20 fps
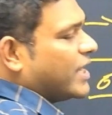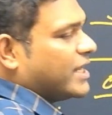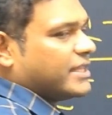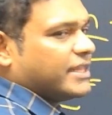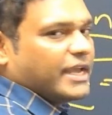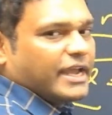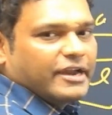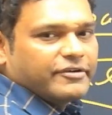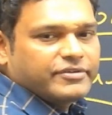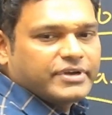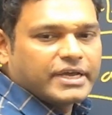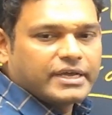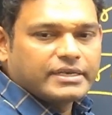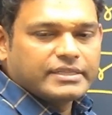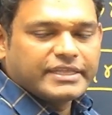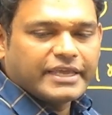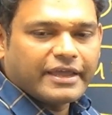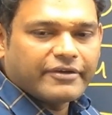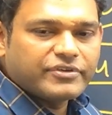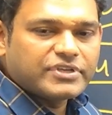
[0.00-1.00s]
they have done, they
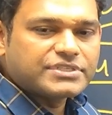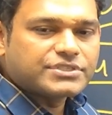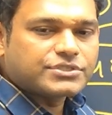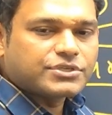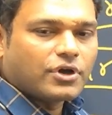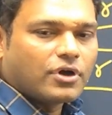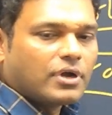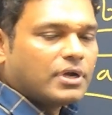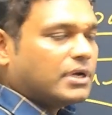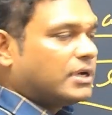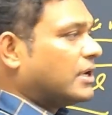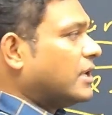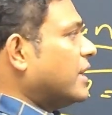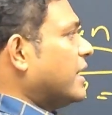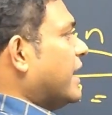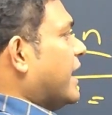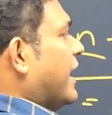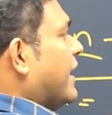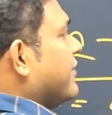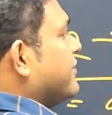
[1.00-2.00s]
have installed
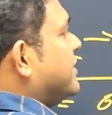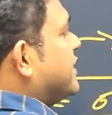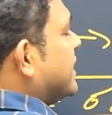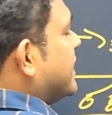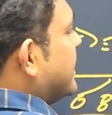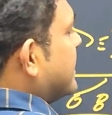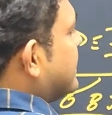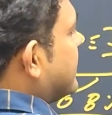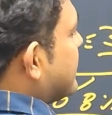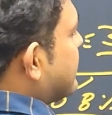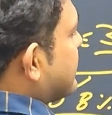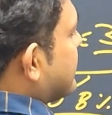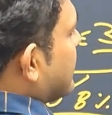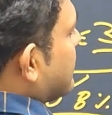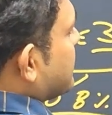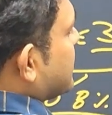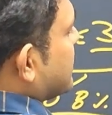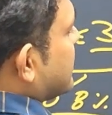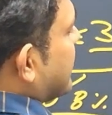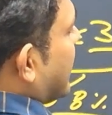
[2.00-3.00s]
FGD
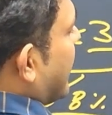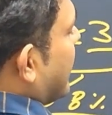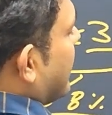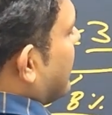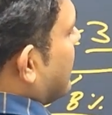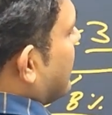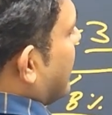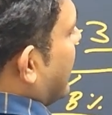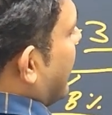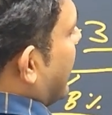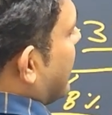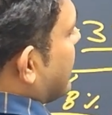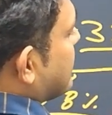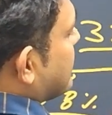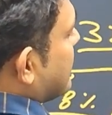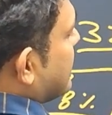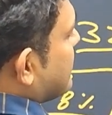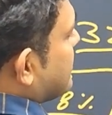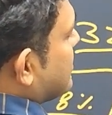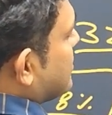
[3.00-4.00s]
systems. China has
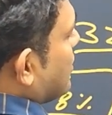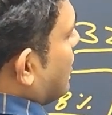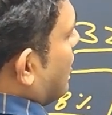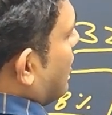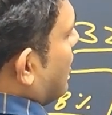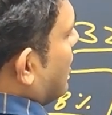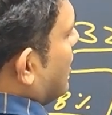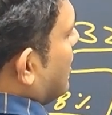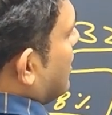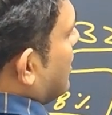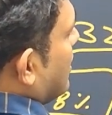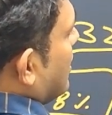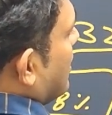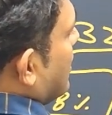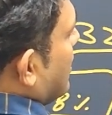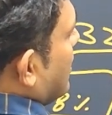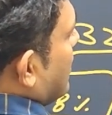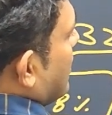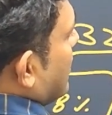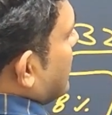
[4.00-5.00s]
installed
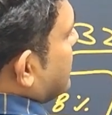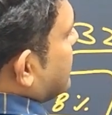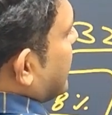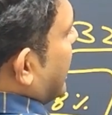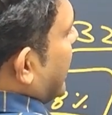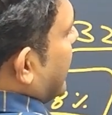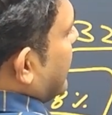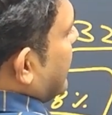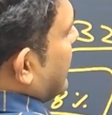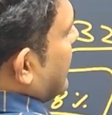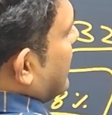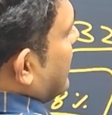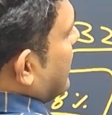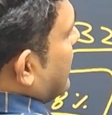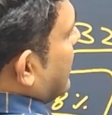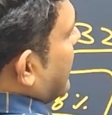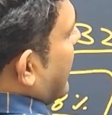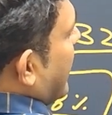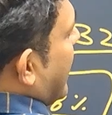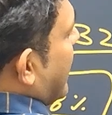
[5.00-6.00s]

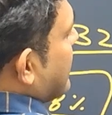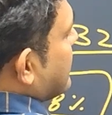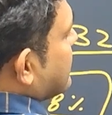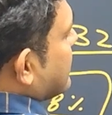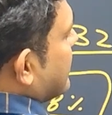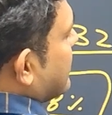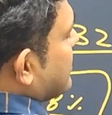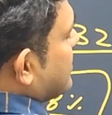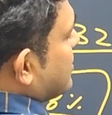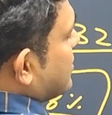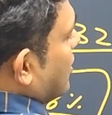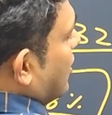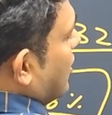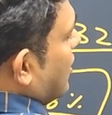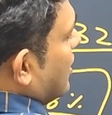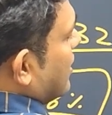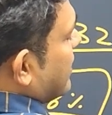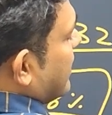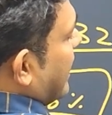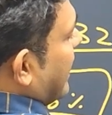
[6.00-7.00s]

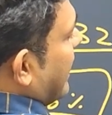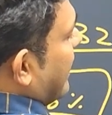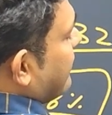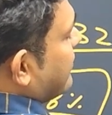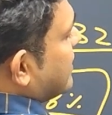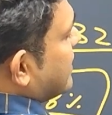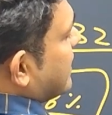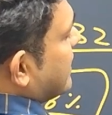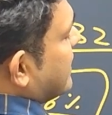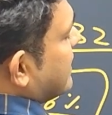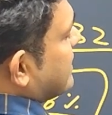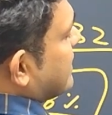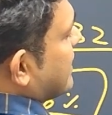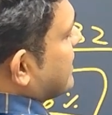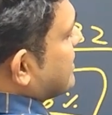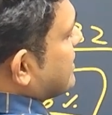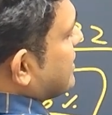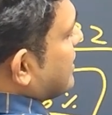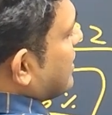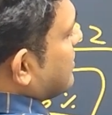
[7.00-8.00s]
the FGD
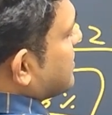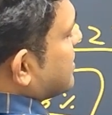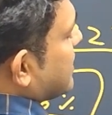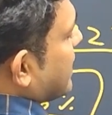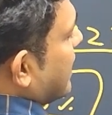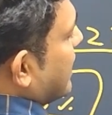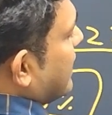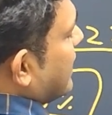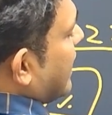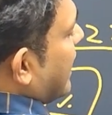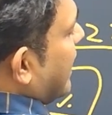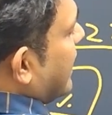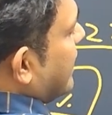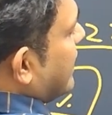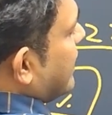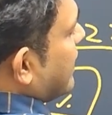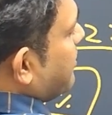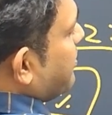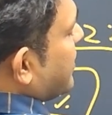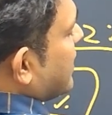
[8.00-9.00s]
systems in
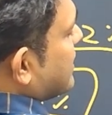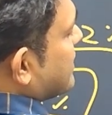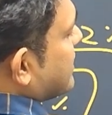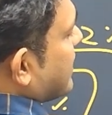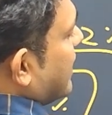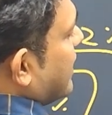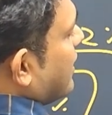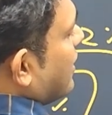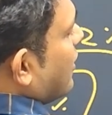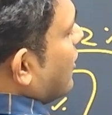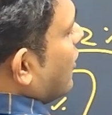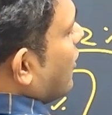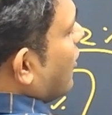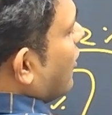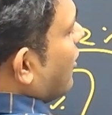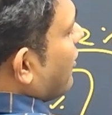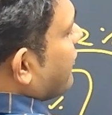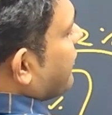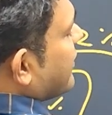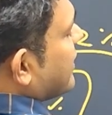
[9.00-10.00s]
90%
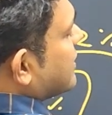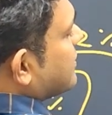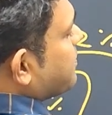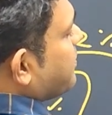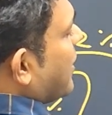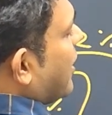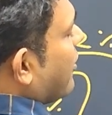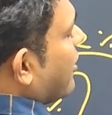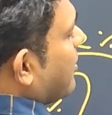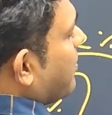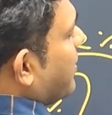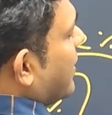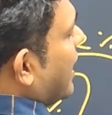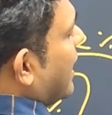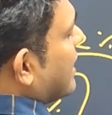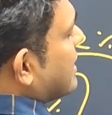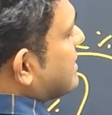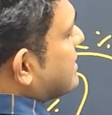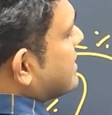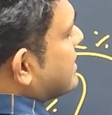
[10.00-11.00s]
of its power
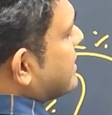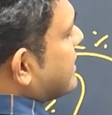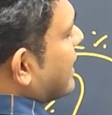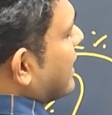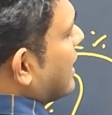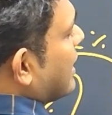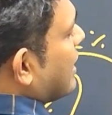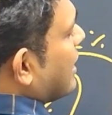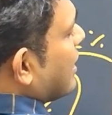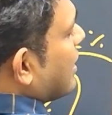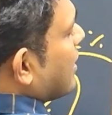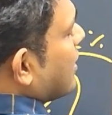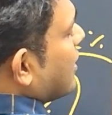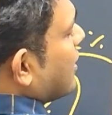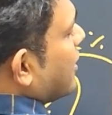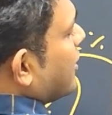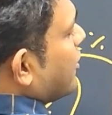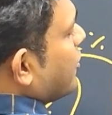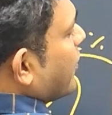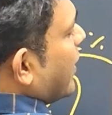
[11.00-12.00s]
plants till
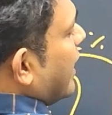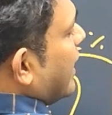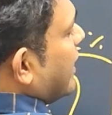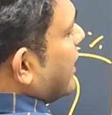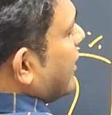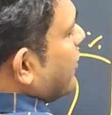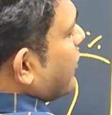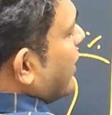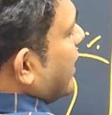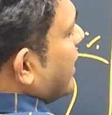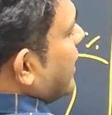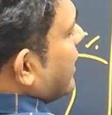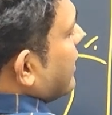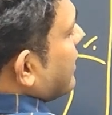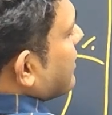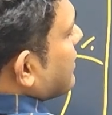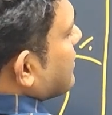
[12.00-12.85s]
2020.